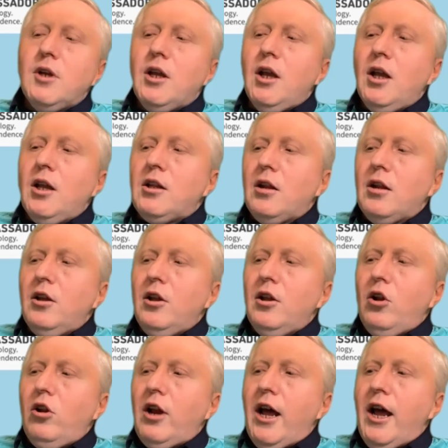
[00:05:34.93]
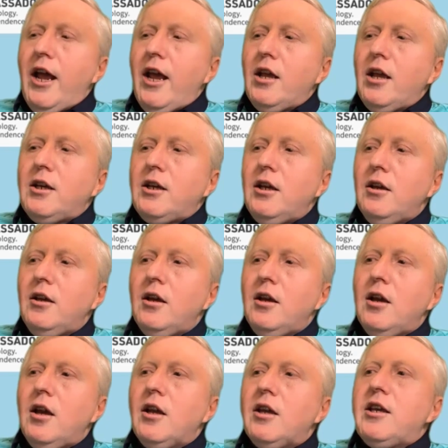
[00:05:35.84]
It's a little like
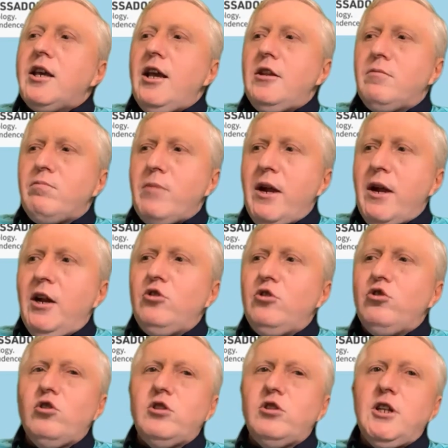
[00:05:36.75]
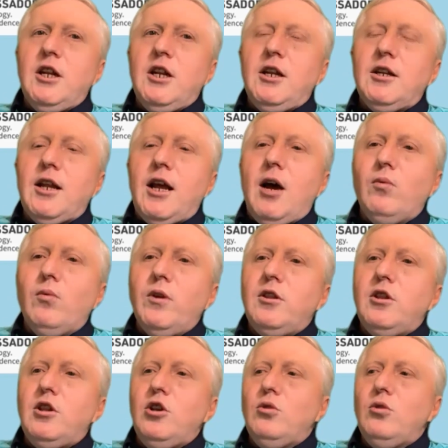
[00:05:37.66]
case manager sitting down
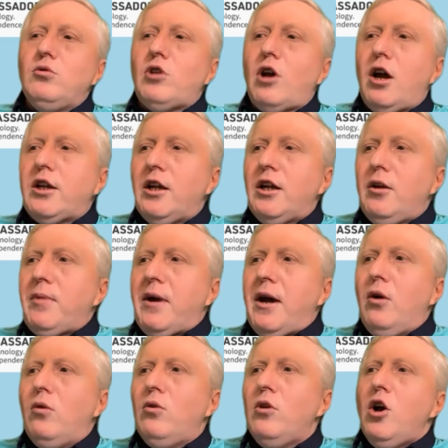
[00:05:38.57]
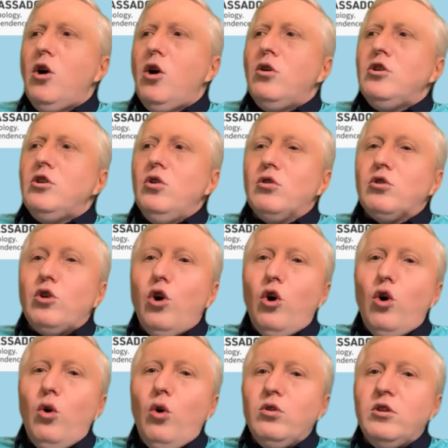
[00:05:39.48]
with you talking about your
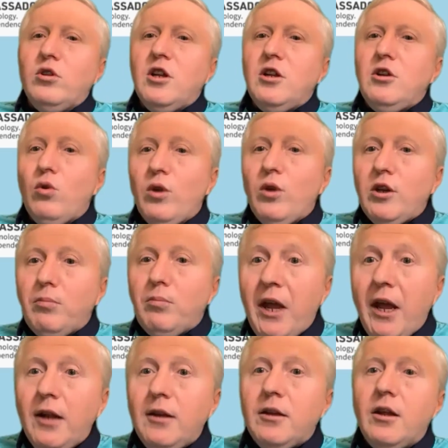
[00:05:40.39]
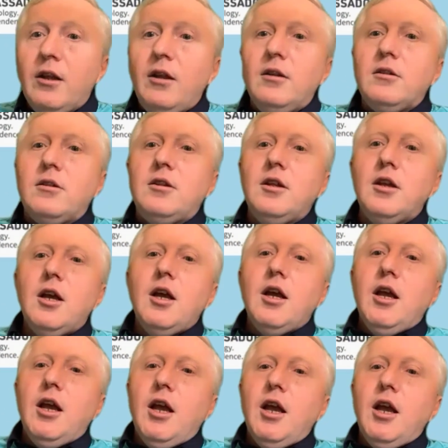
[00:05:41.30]
goals and your independence
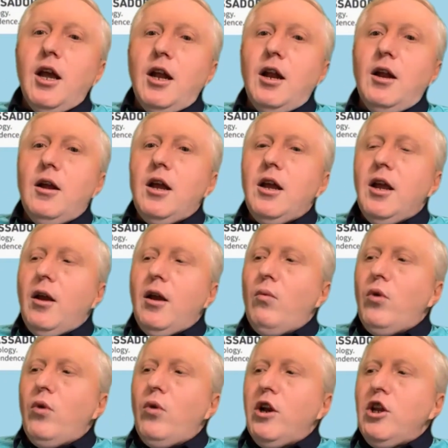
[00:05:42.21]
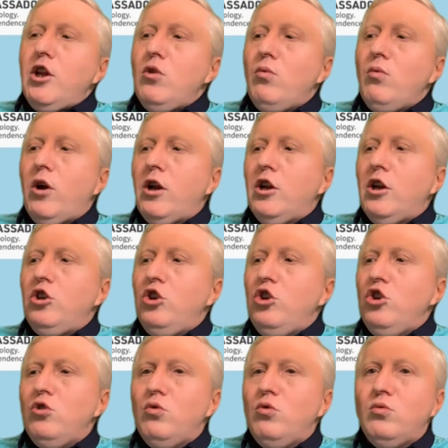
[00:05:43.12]
and and what do you want to
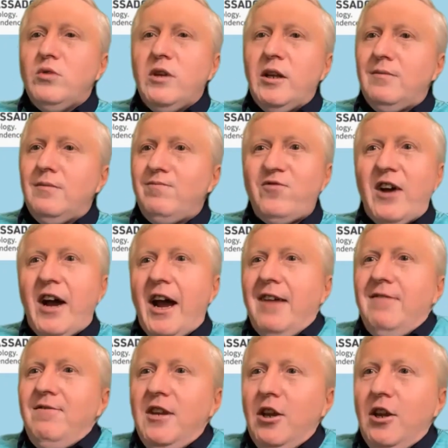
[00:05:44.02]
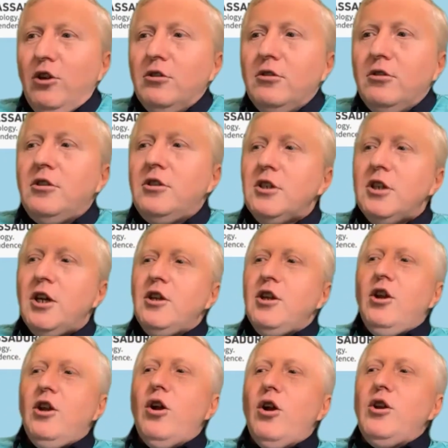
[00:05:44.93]
do in five years
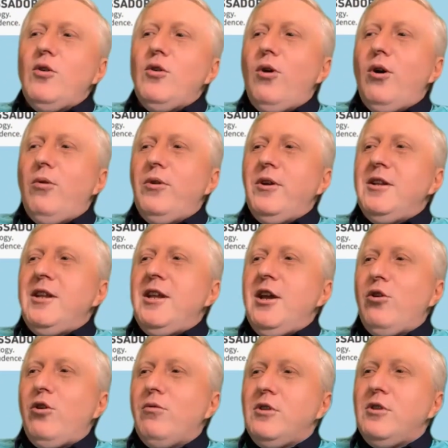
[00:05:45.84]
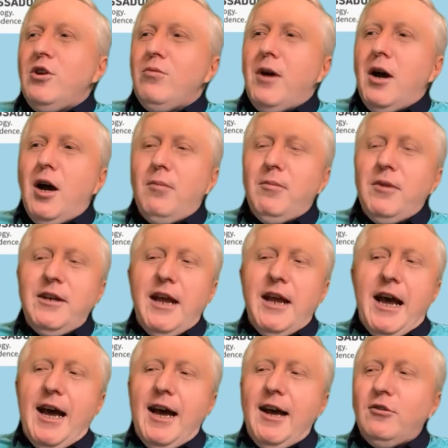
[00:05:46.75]
you know you always hear your mom or
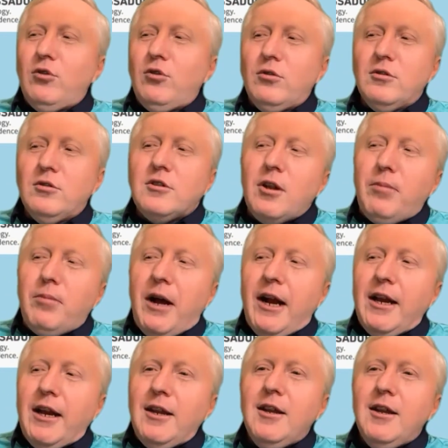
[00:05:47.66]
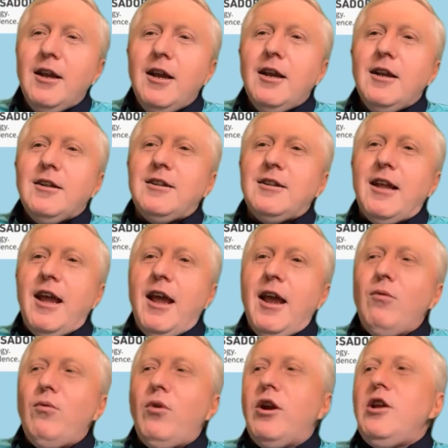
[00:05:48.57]
dad or somebody
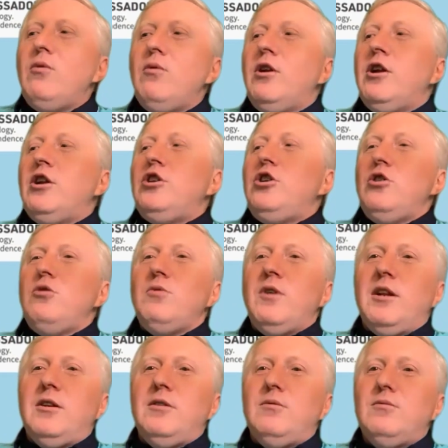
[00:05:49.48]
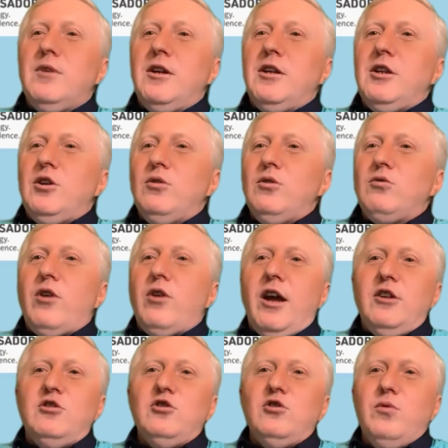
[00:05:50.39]
saying, "What do you want to do when when you
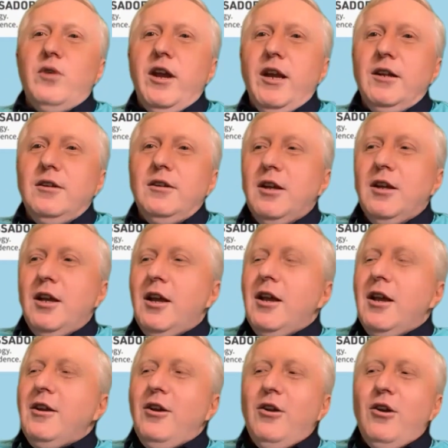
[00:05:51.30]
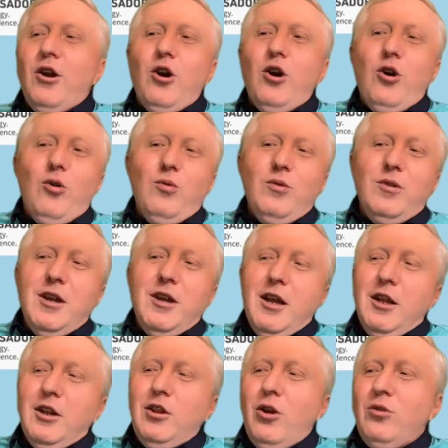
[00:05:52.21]
graduate?" You know,
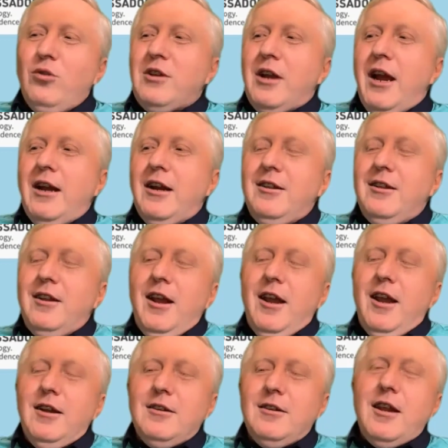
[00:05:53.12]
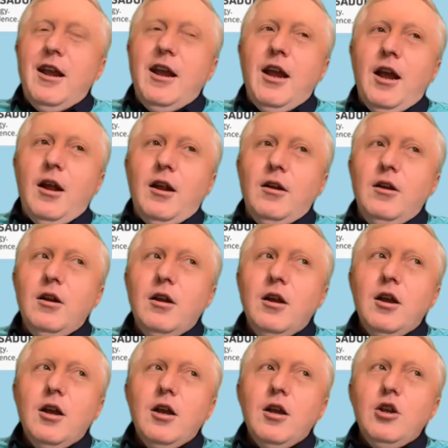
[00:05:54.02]
those kind of things, and
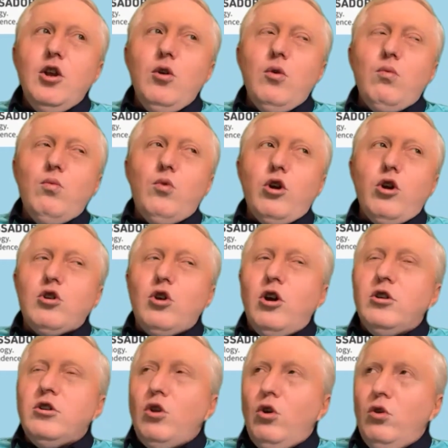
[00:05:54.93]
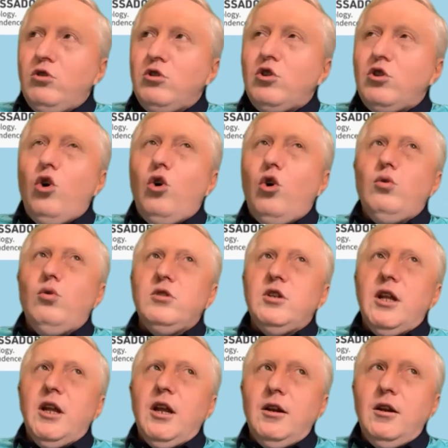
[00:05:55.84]
you work on those
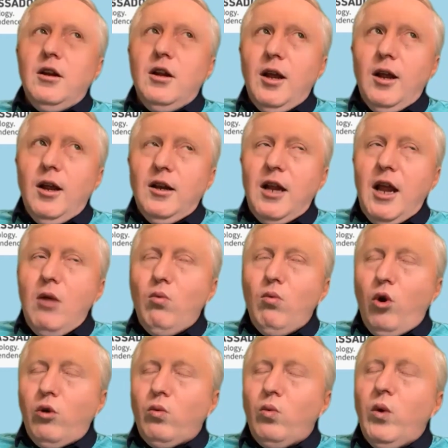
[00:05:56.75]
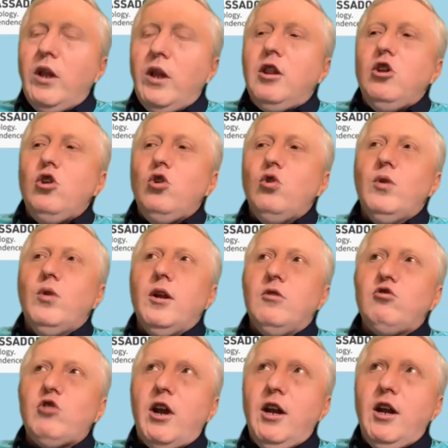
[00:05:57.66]
goals, and and they work with you
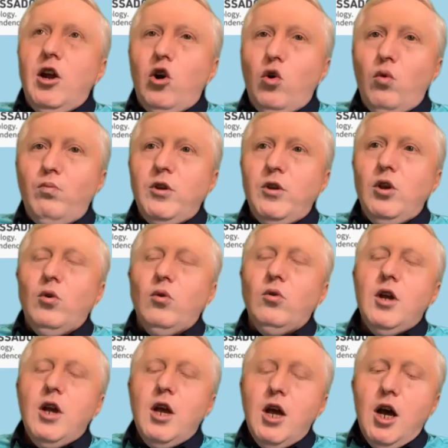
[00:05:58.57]
and try to help you.